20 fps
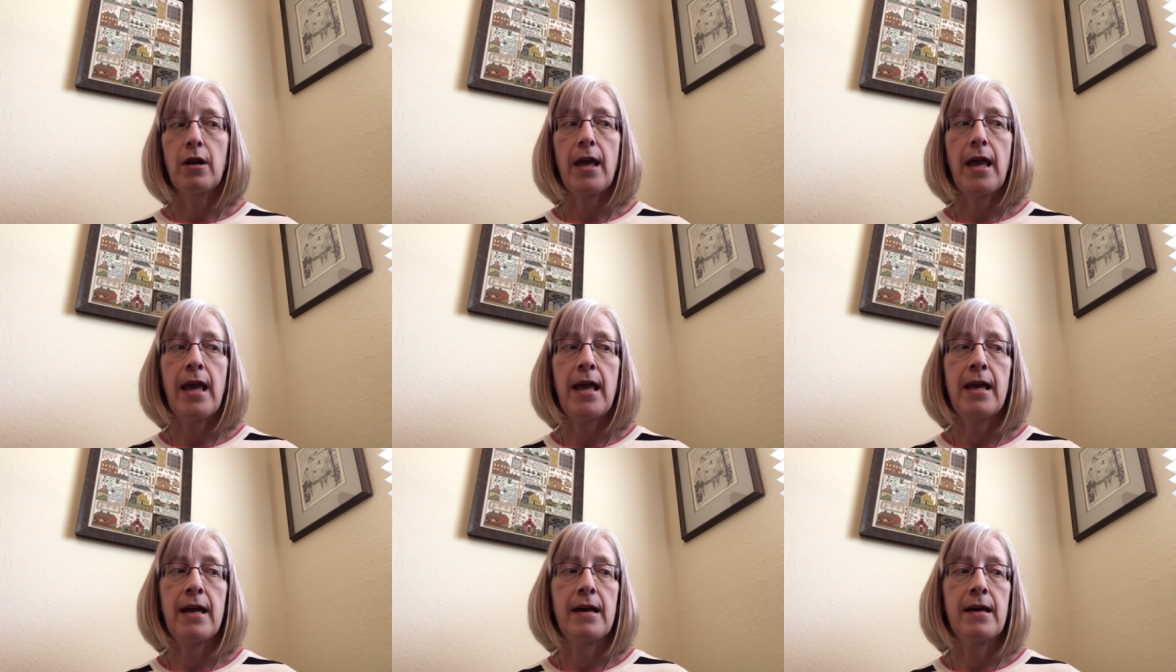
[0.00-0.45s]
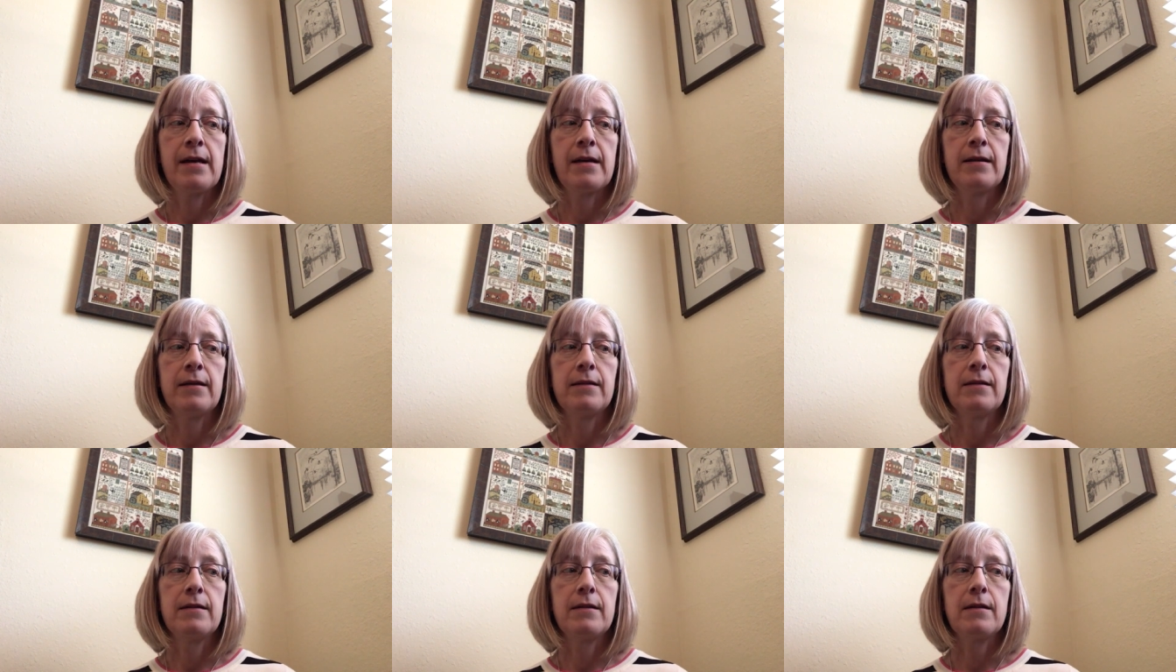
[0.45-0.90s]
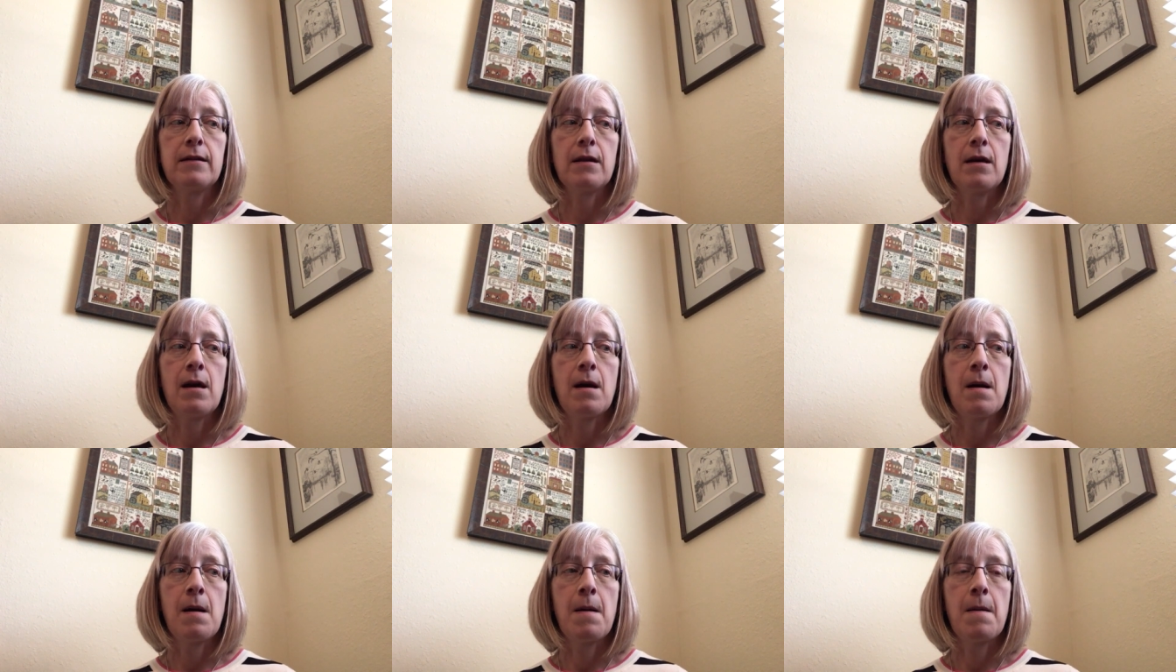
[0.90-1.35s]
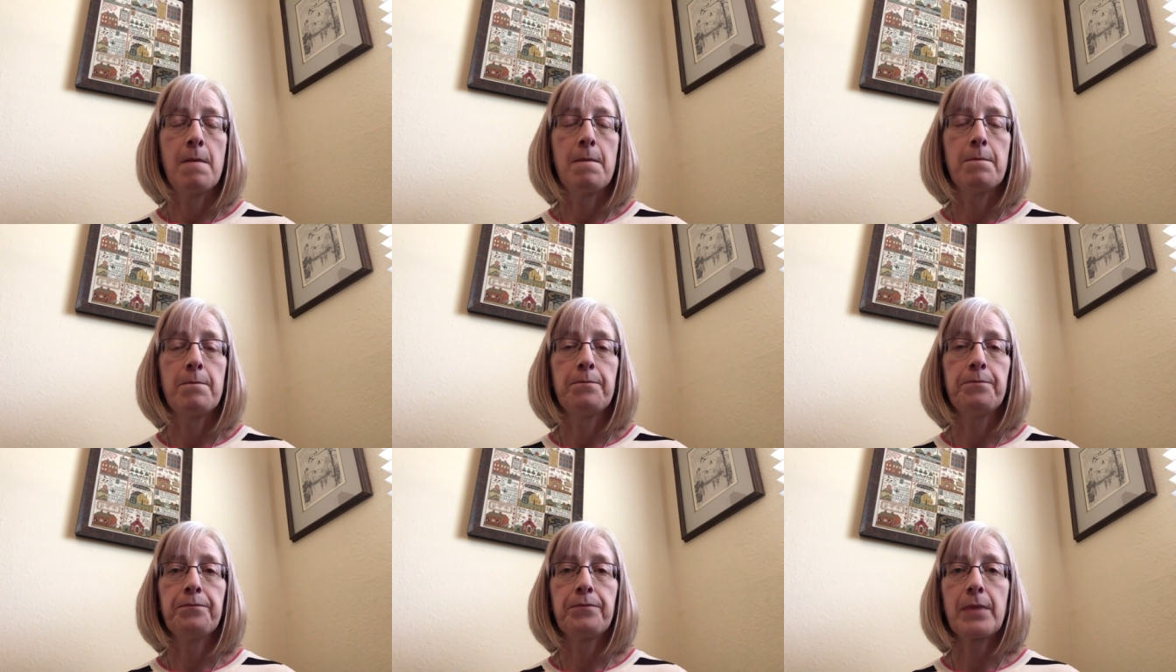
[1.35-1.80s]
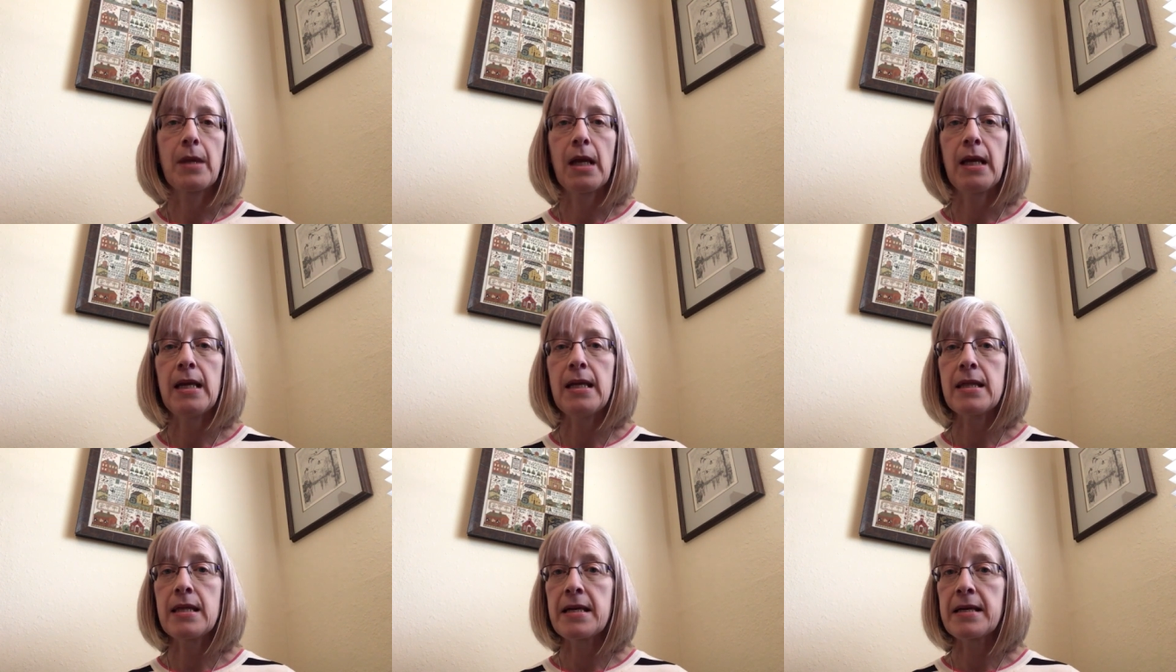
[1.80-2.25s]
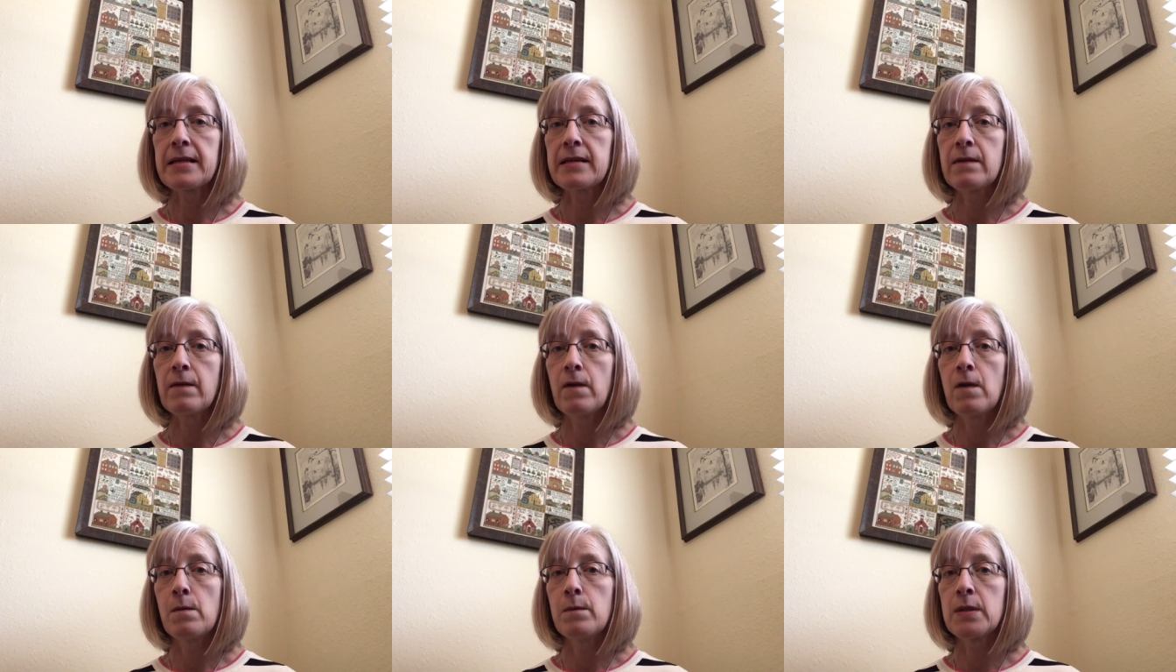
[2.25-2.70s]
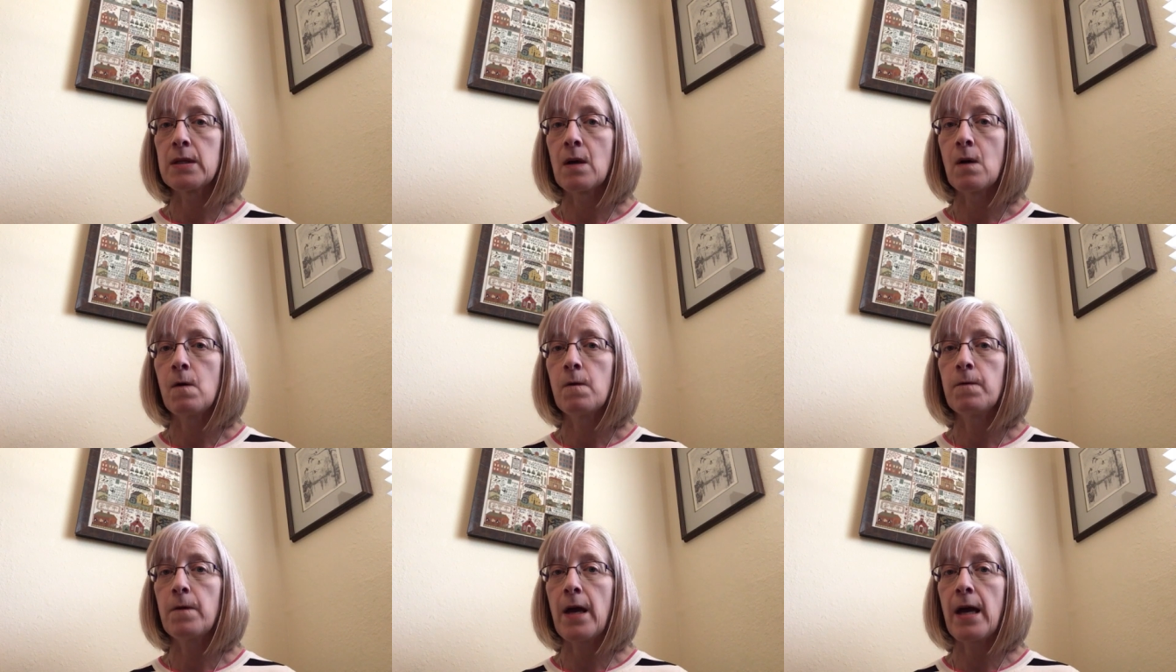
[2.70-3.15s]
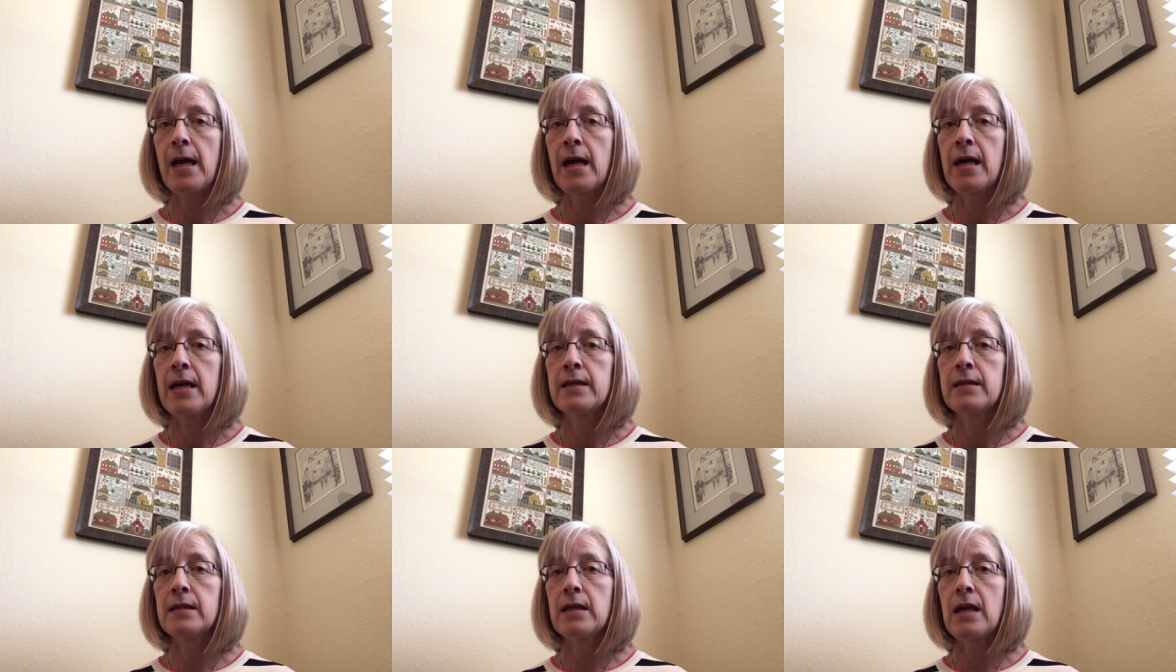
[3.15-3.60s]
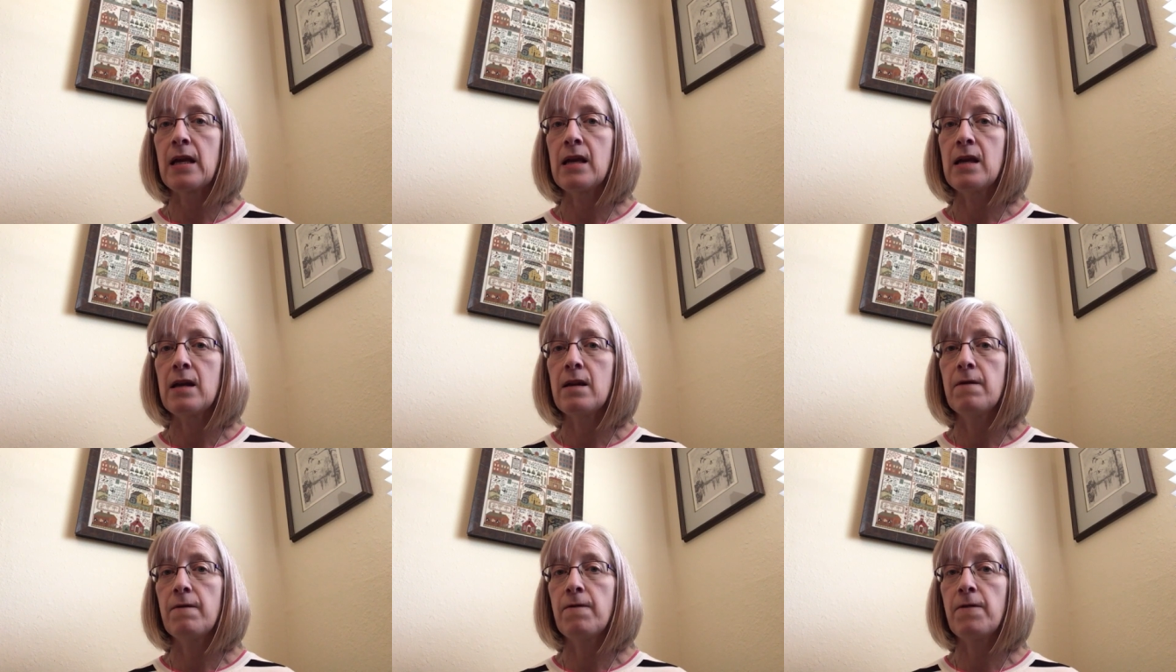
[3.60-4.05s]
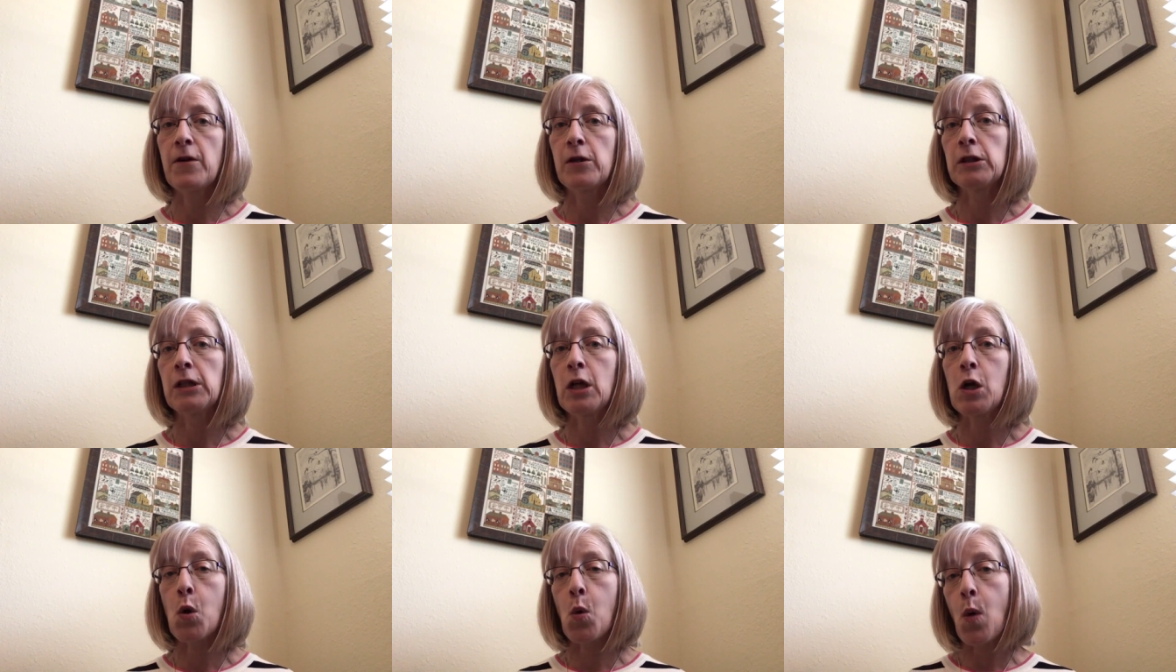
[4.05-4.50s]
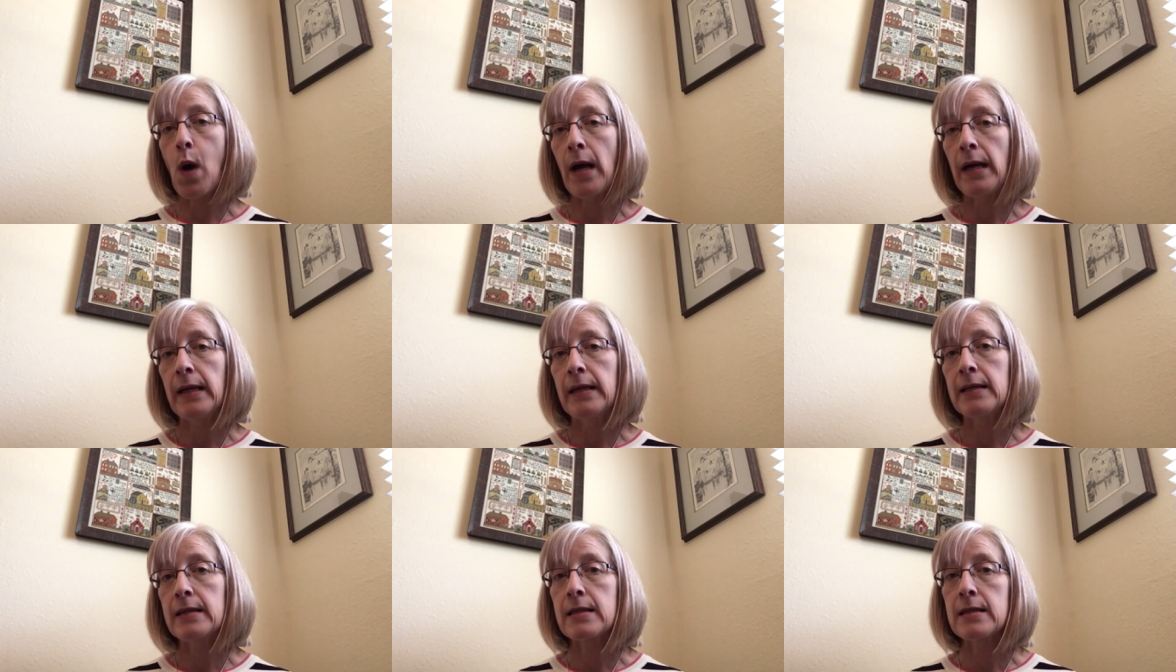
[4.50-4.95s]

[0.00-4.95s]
And he thinks of himself as a fairly quiet,